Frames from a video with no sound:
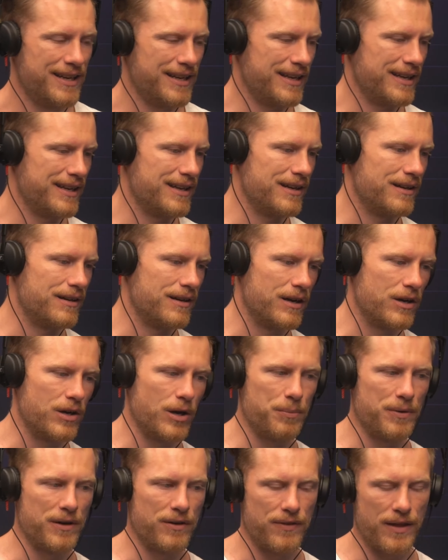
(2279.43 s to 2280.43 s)
Uh, a
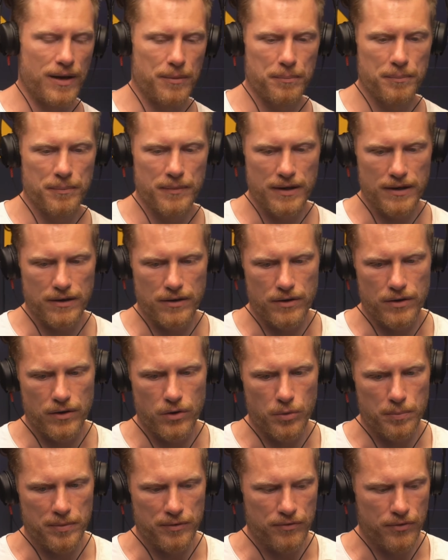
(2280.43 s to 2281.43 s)
couple of them are
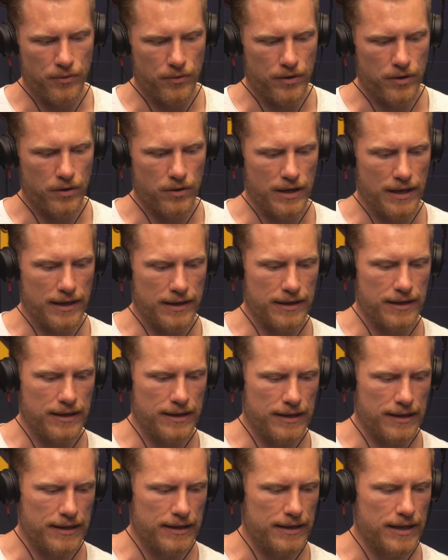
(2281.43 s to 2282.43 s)
open for online
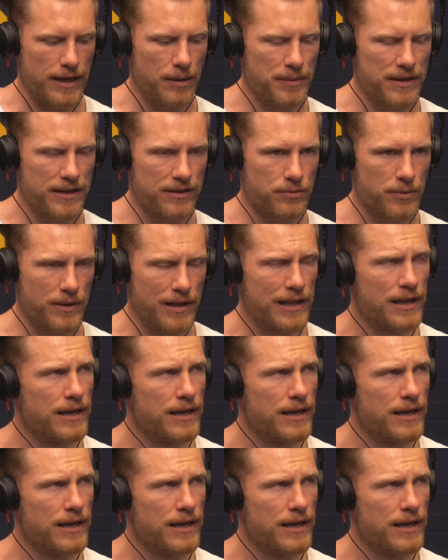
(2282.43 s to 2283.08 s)
uh, gambling as well.